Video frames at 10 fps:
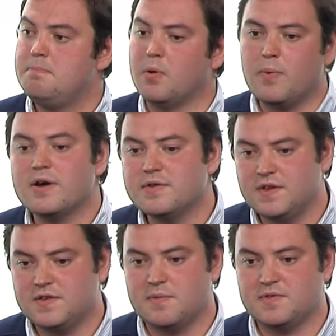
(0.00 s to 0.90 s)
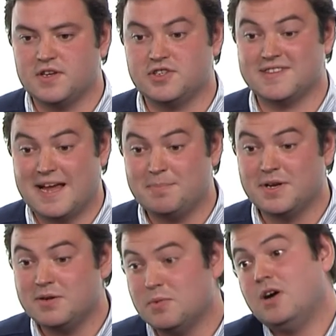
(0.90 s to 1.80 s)
But where are these conversations
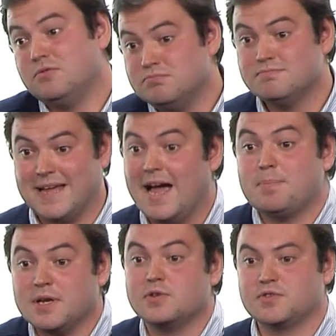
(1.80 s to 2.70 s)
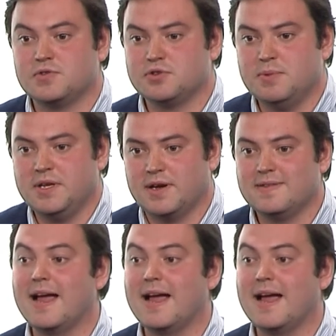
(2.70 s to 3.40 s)
happening? Well, they're happening on social media.